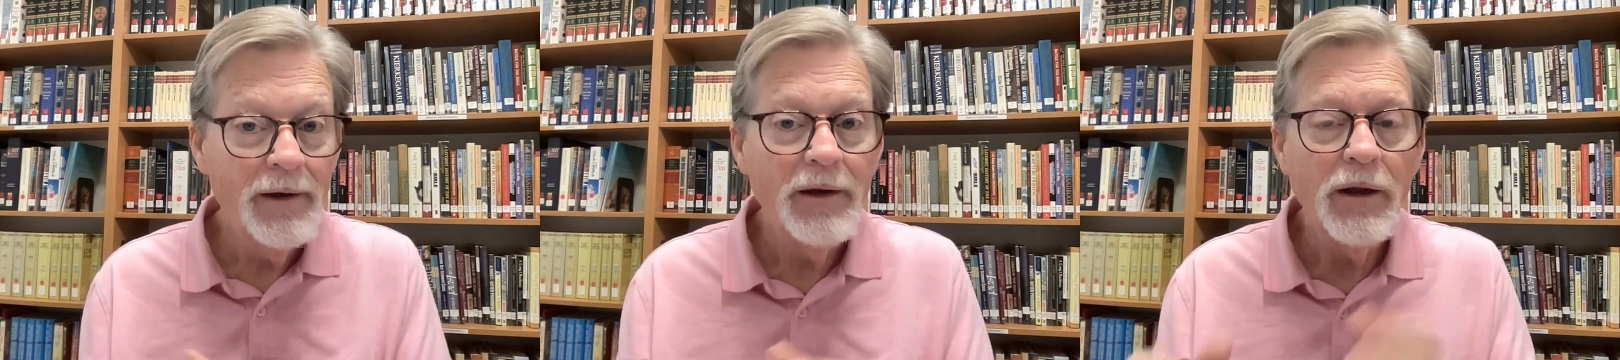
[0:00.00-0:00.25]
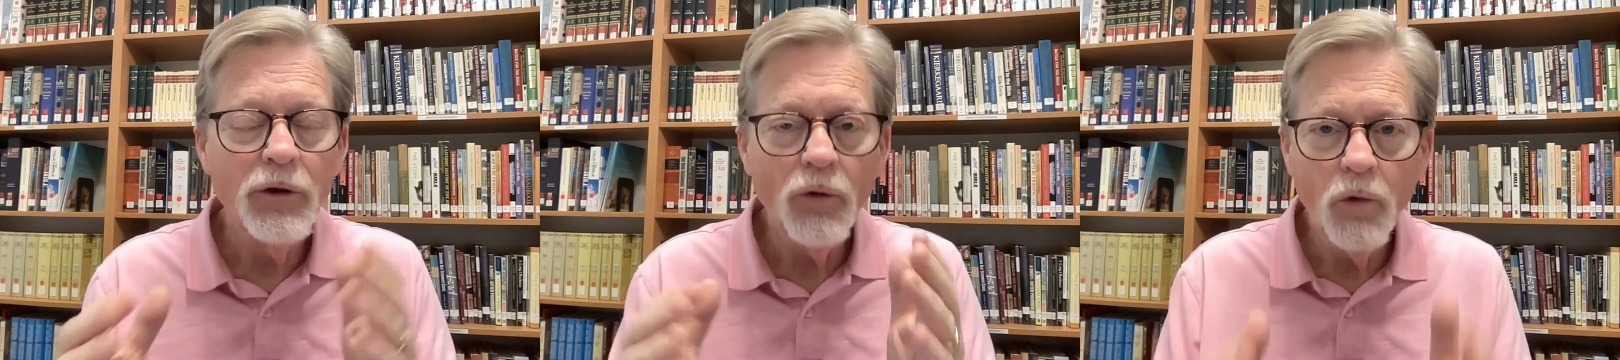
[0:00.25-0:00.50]

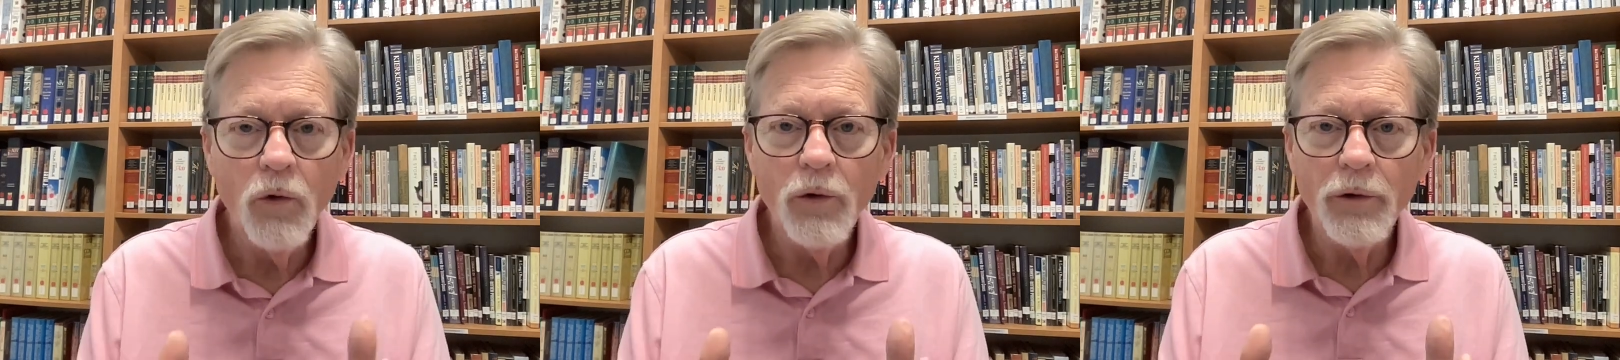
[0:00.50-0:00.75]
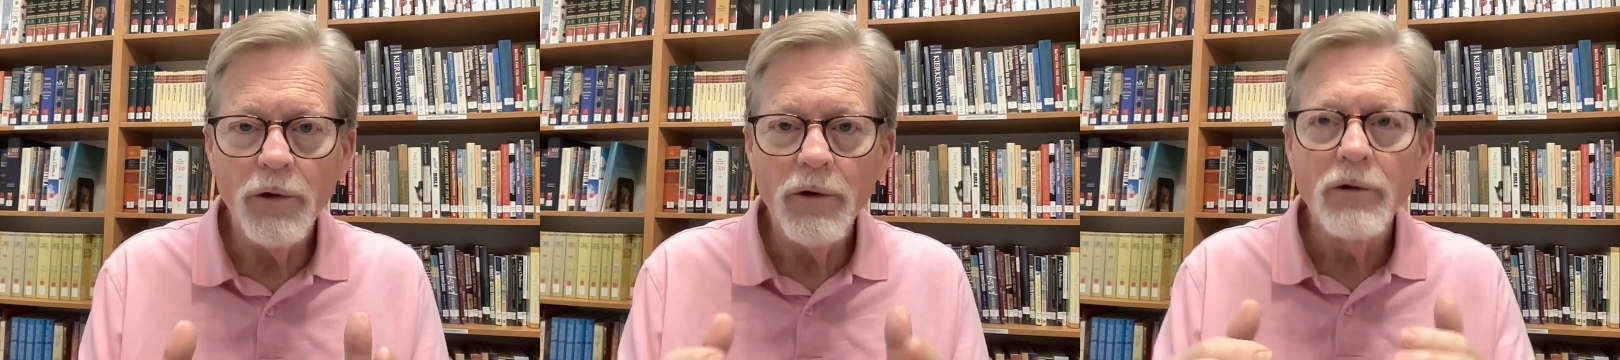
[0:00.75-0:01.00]
in
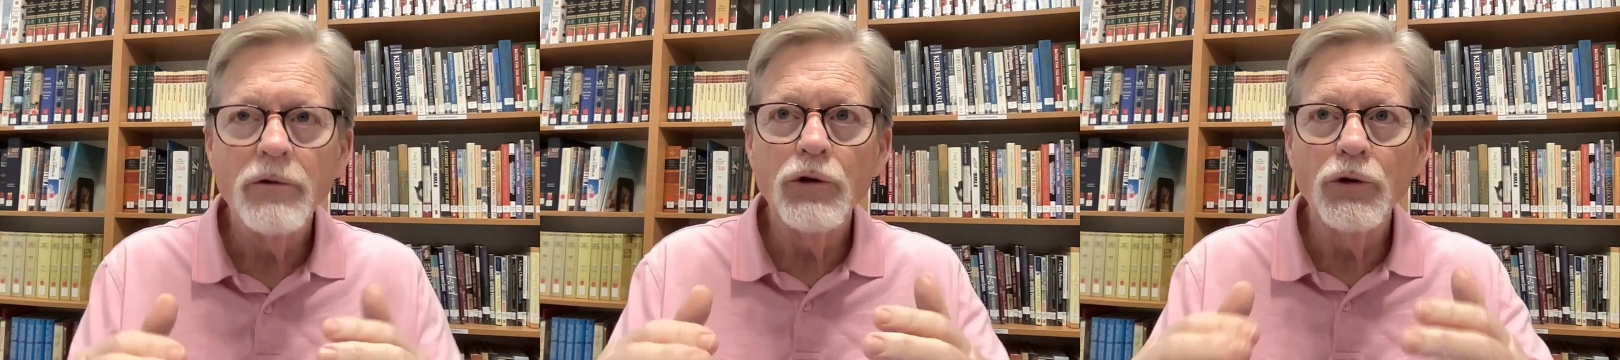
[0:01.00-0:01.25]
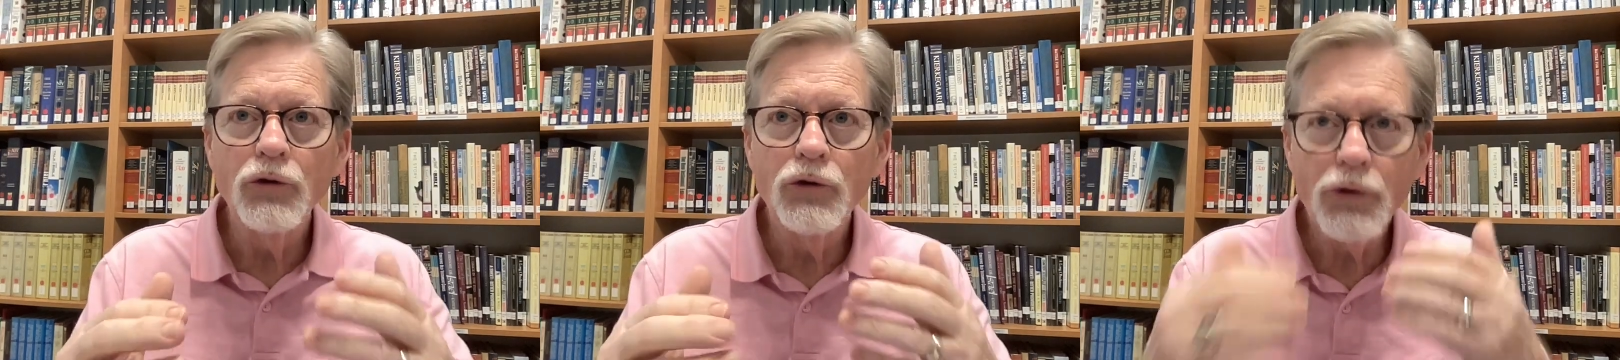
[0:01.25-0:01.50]
order to
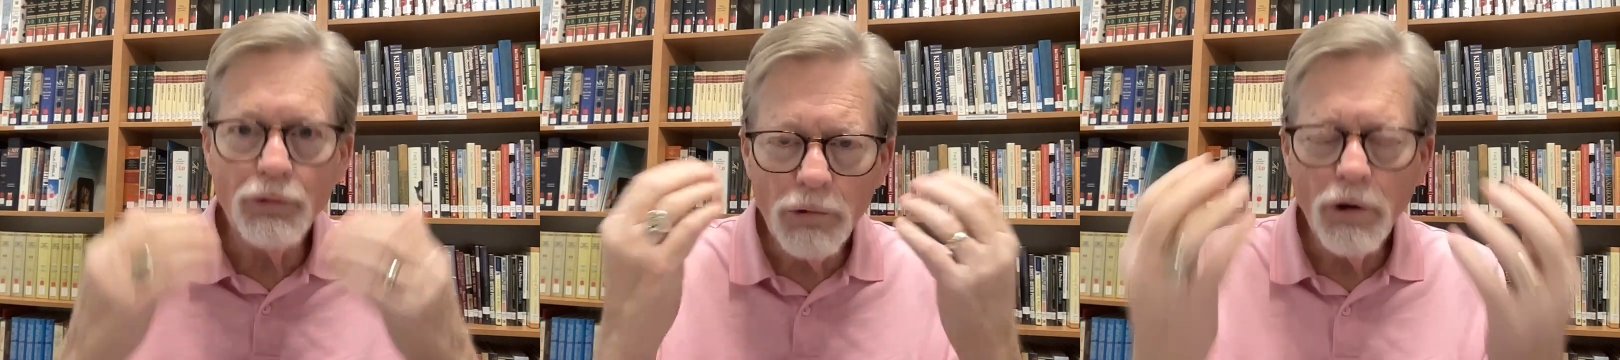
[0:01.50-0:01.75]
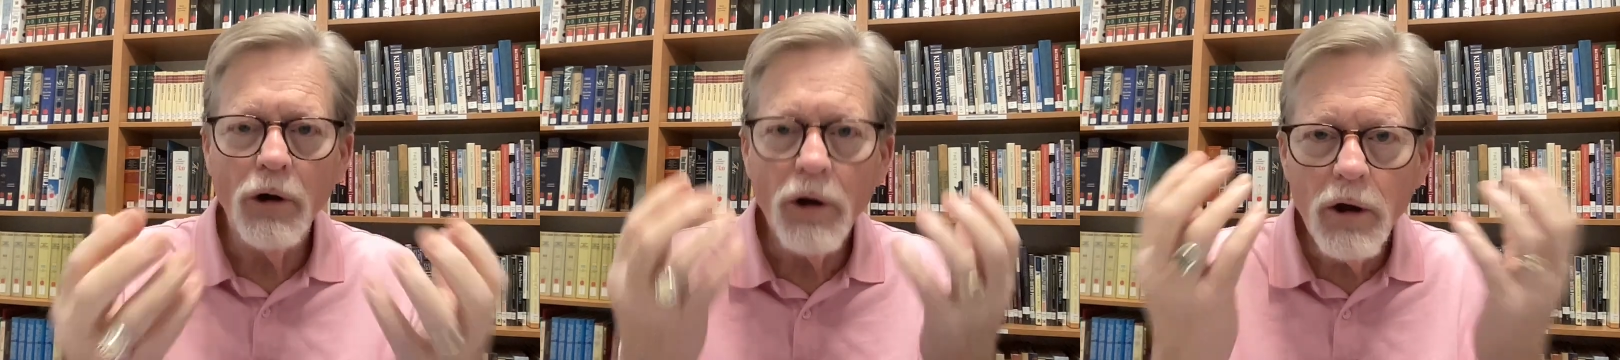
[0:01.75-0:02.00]

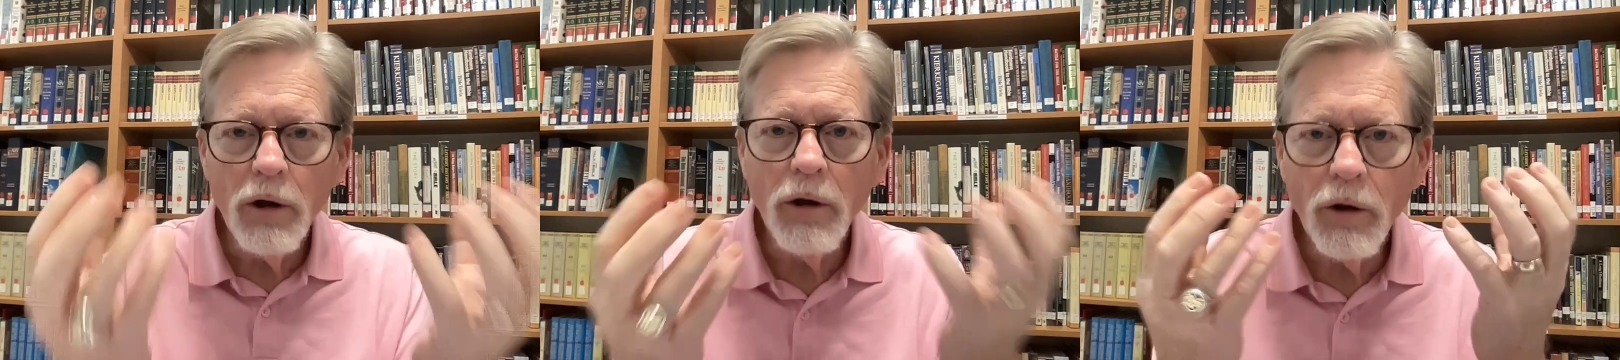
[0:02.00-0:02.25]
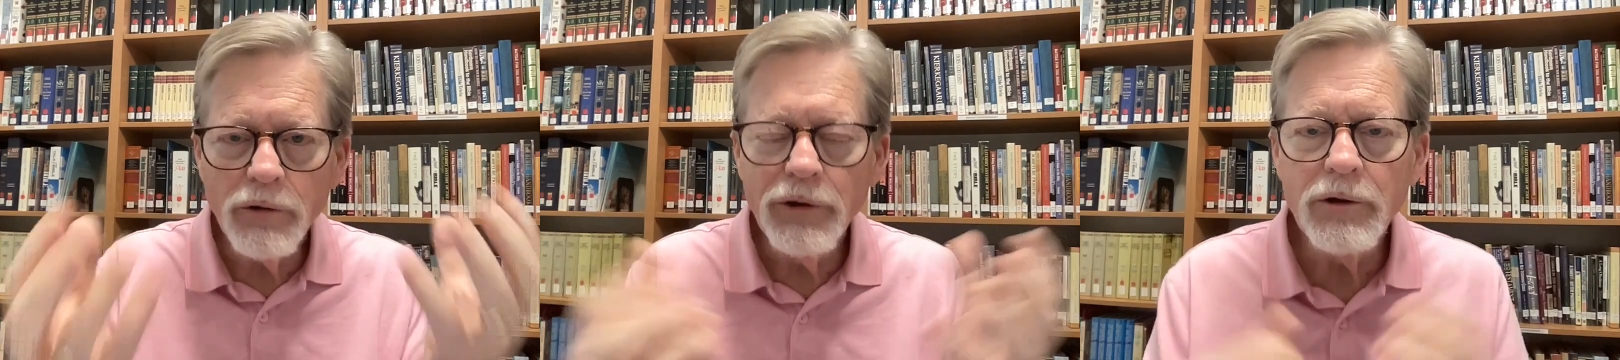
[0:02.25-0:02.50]
draw
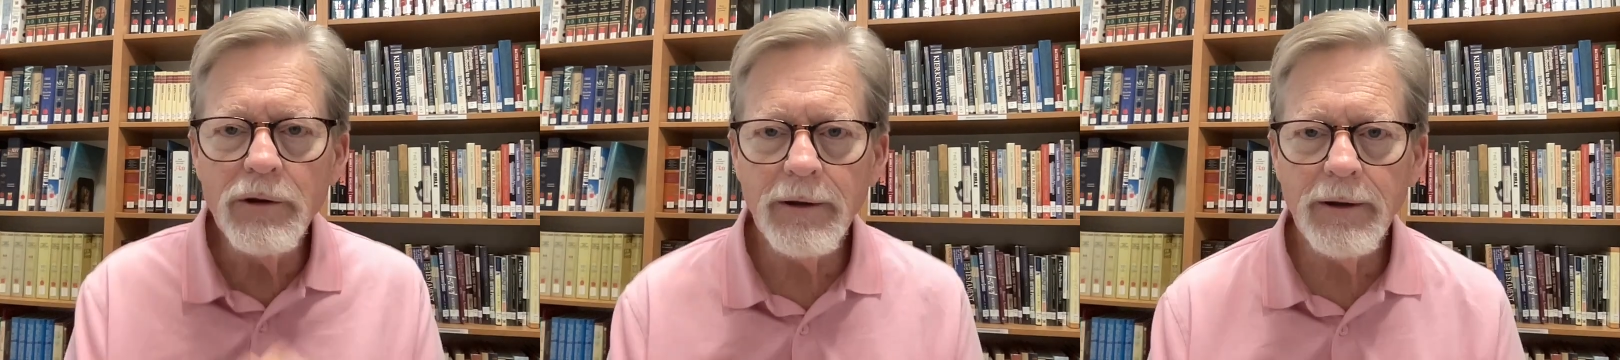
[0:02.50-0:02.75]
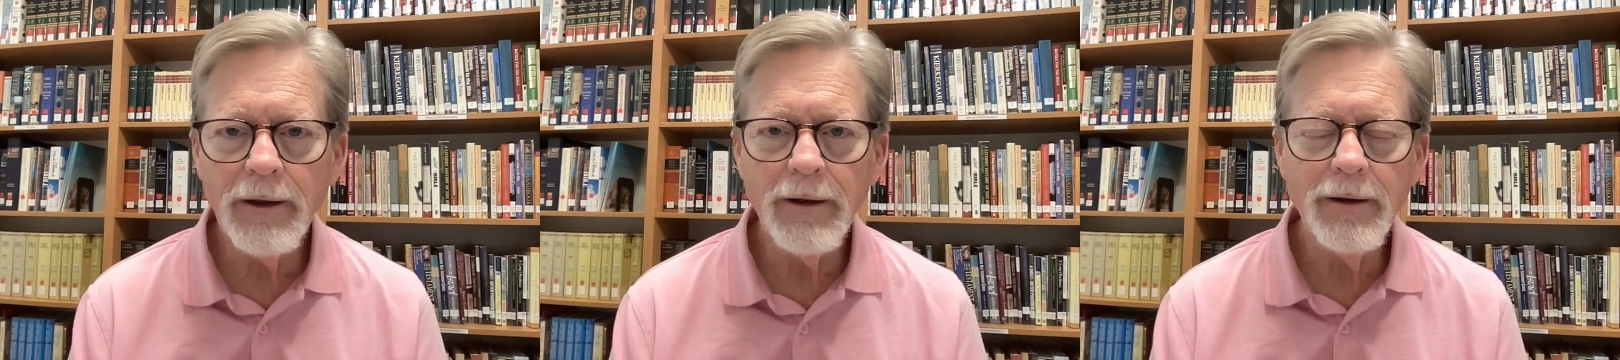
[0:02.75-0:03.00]
close to
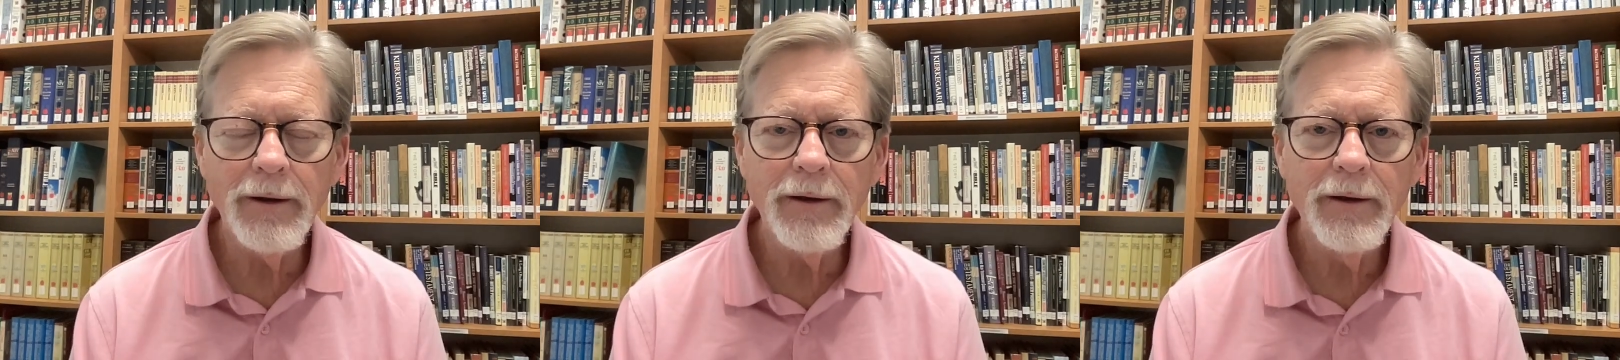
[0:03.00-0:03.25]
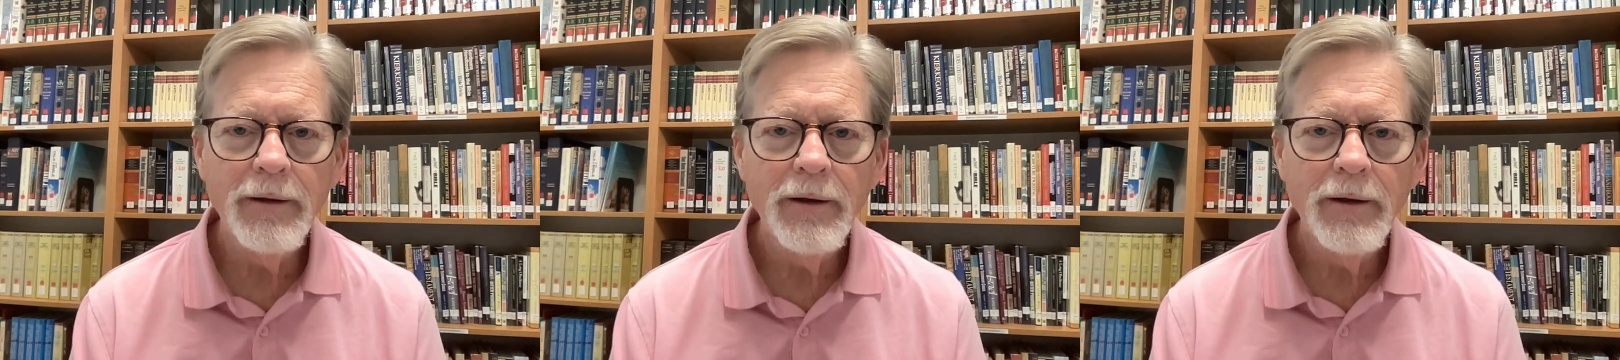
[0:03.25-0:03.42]
God.